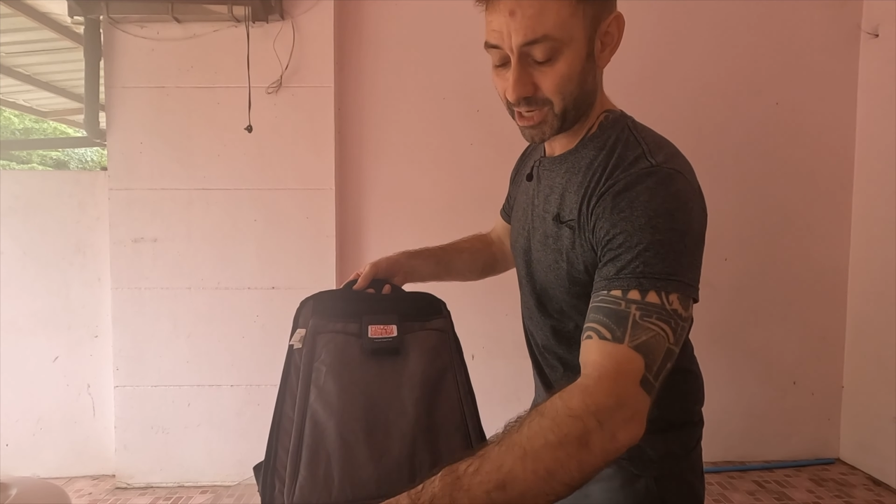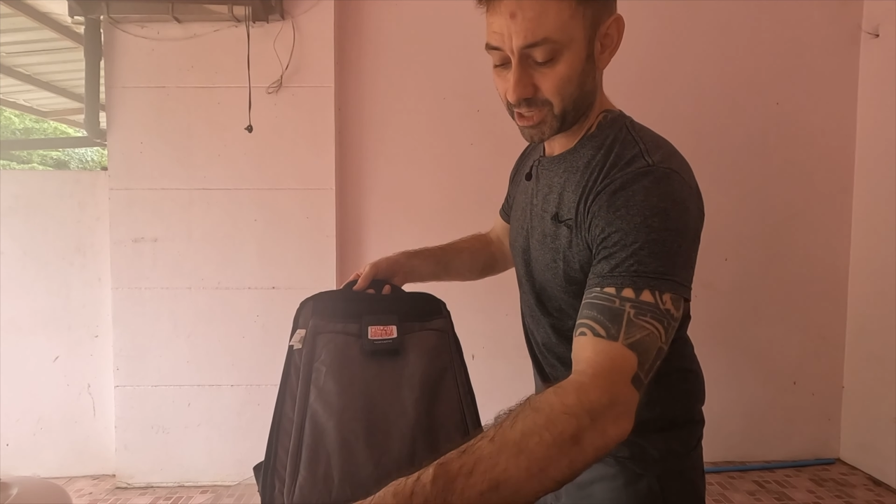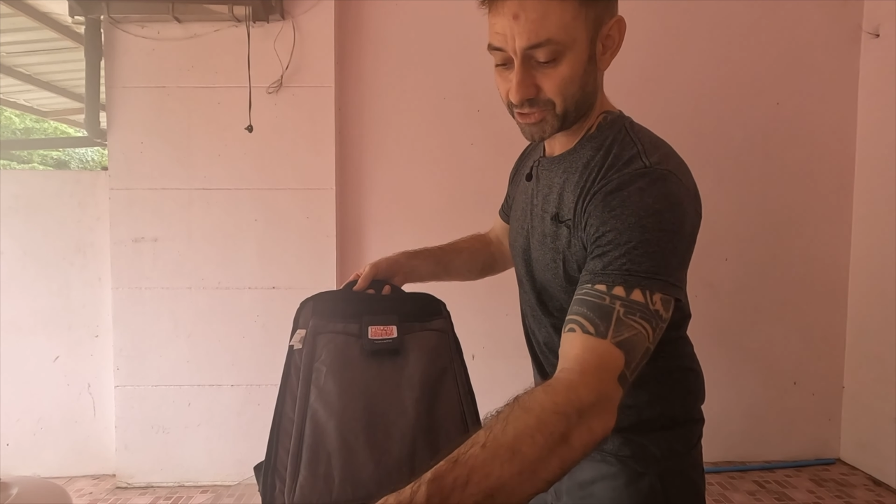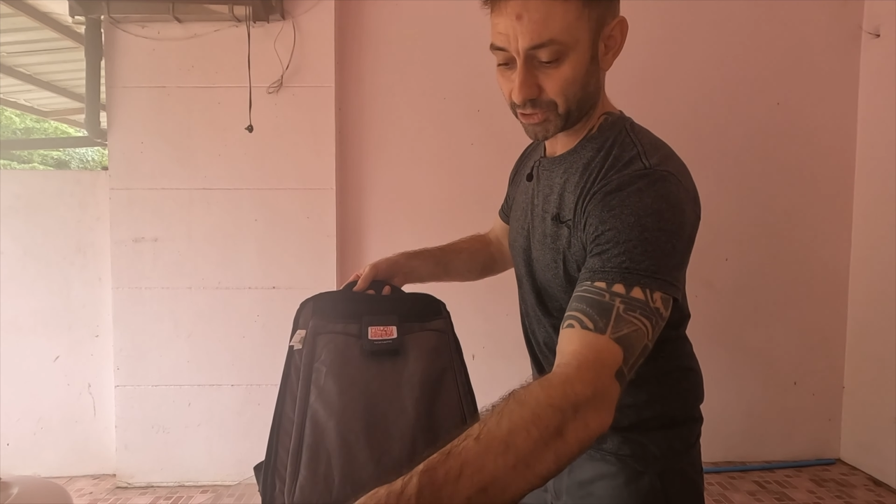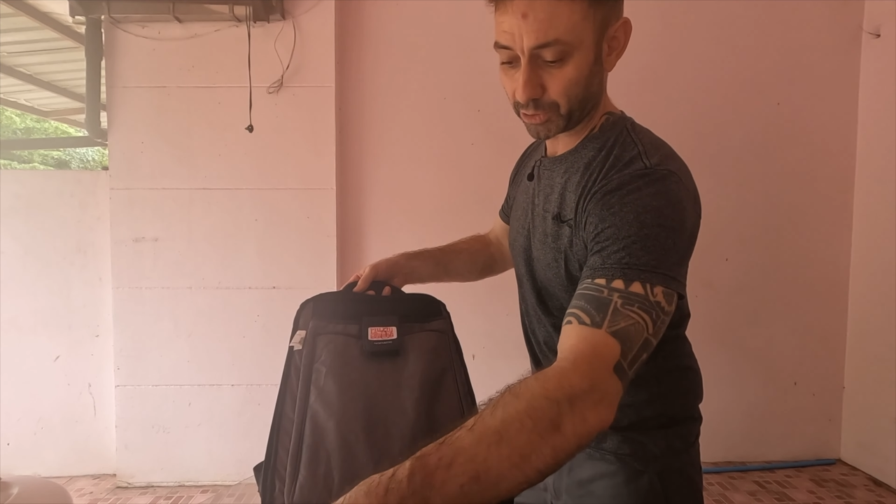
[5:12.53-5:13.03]

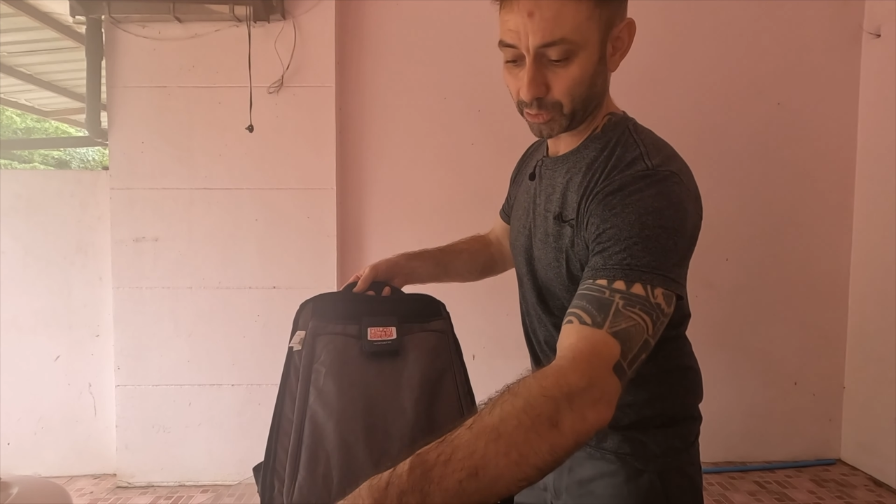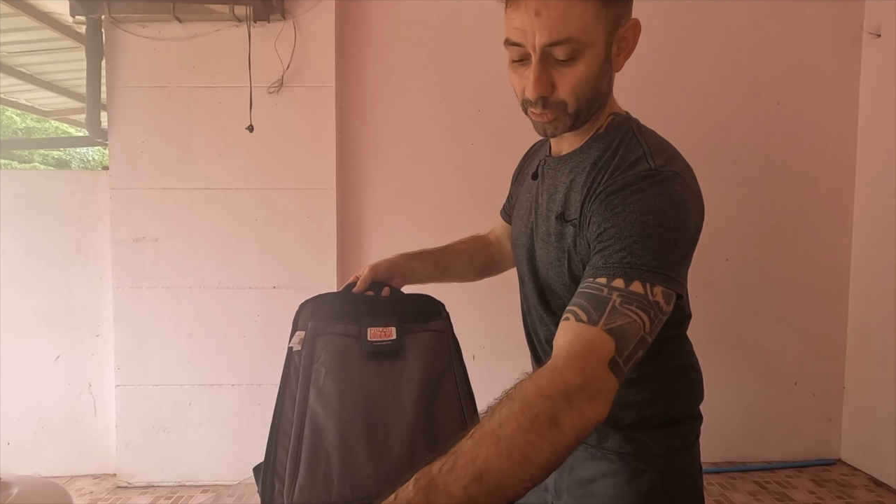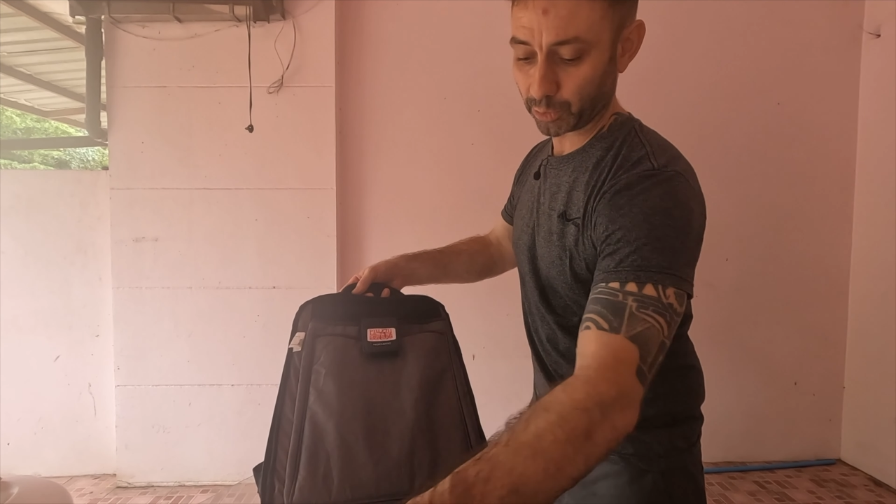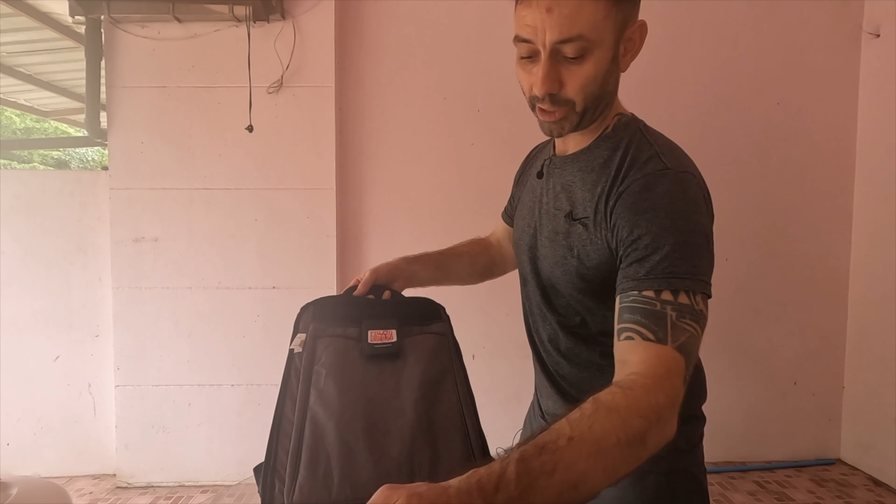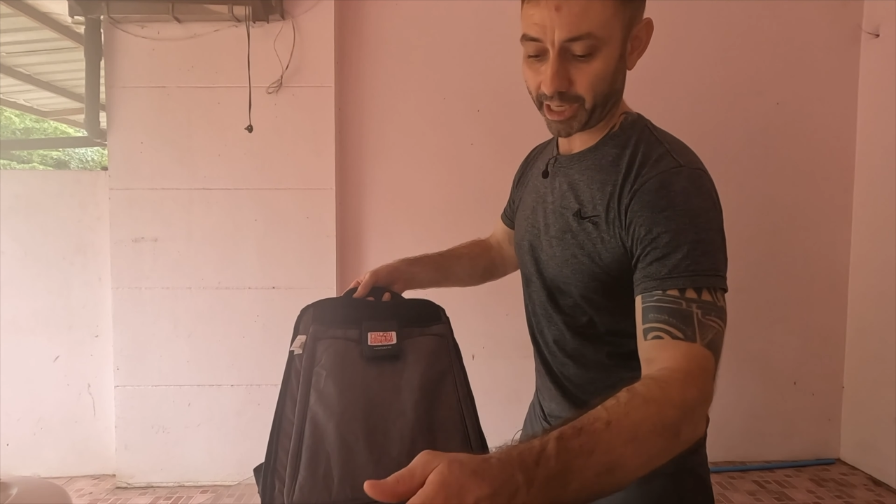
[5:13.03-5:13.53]

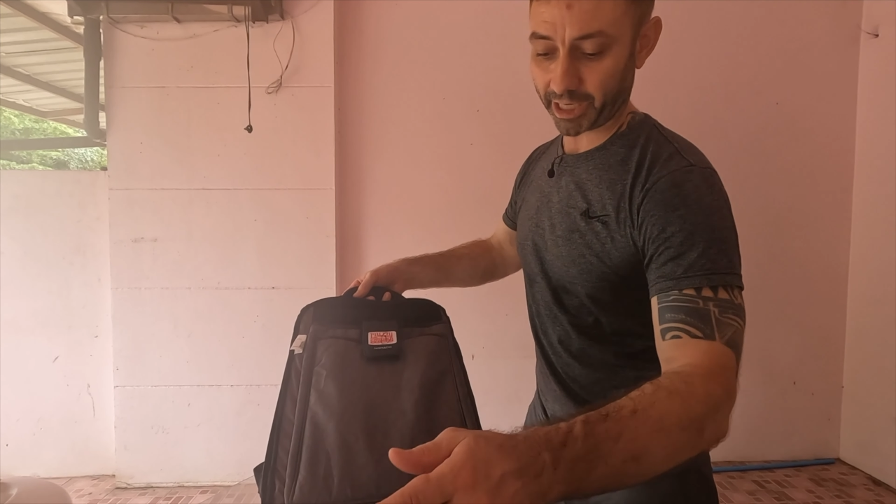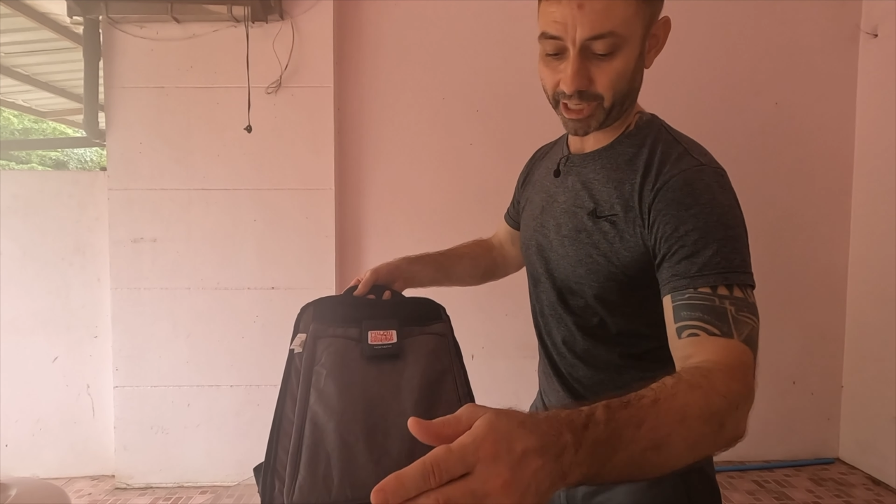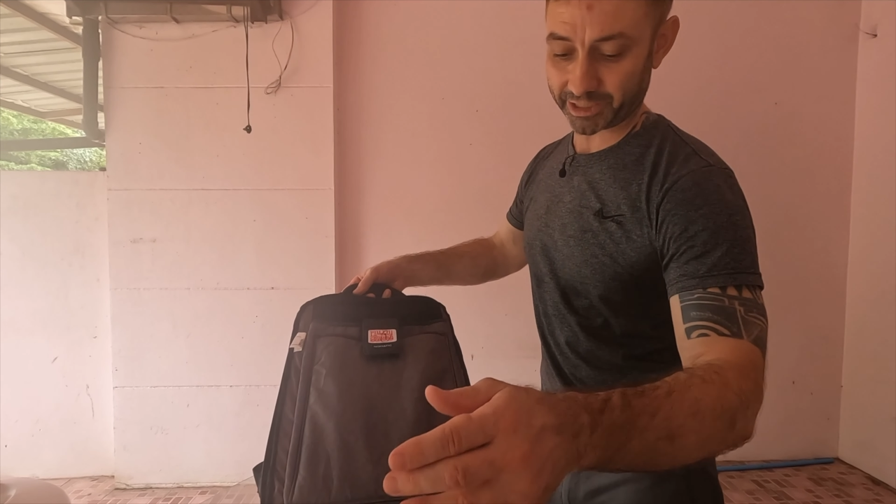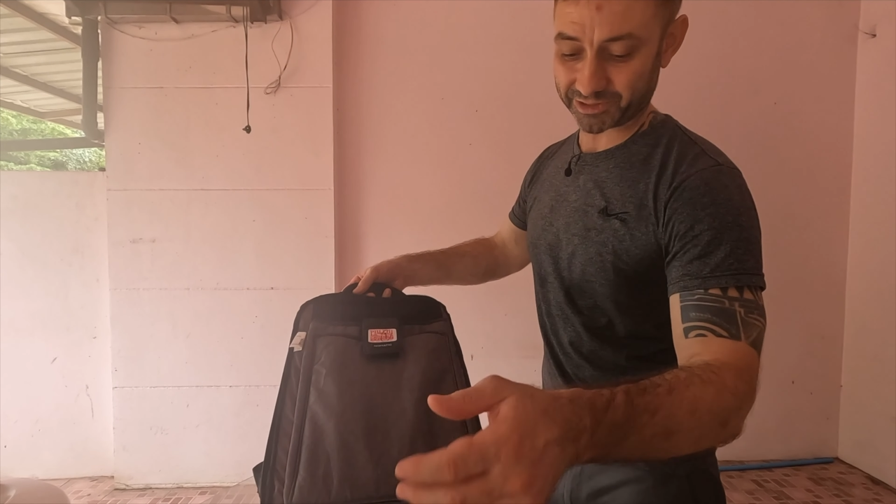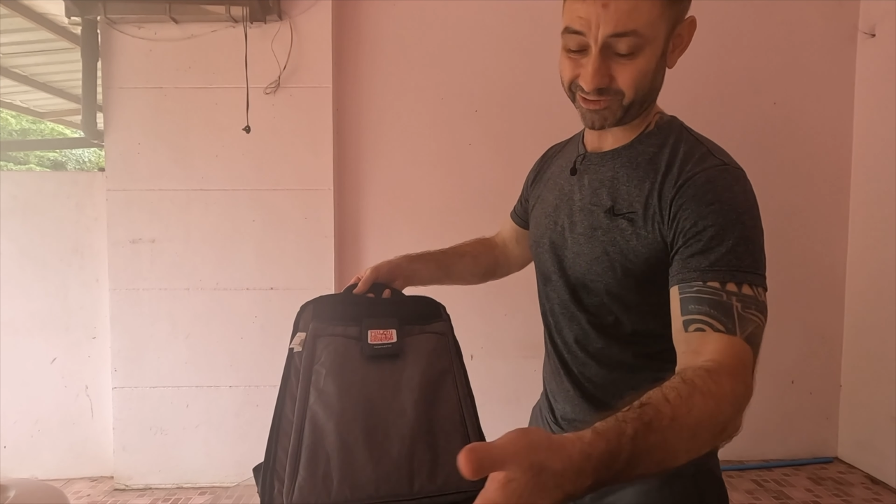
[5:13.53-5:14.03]
So
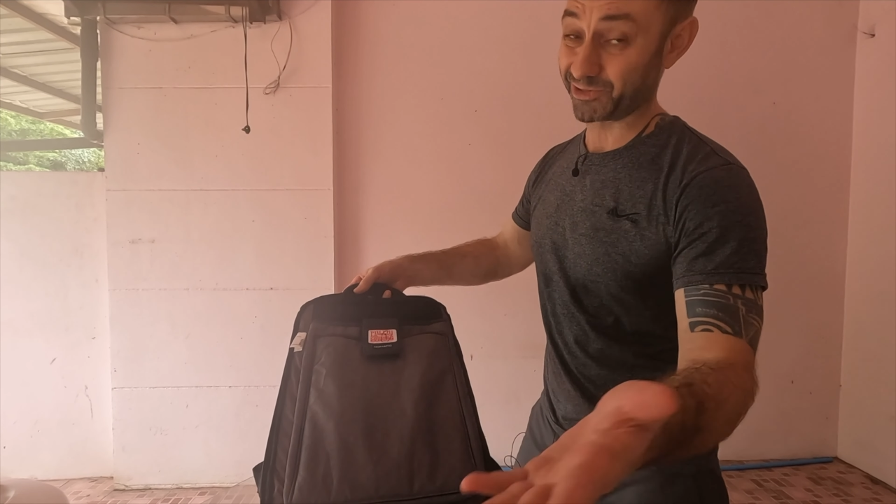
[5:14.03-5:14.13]
don't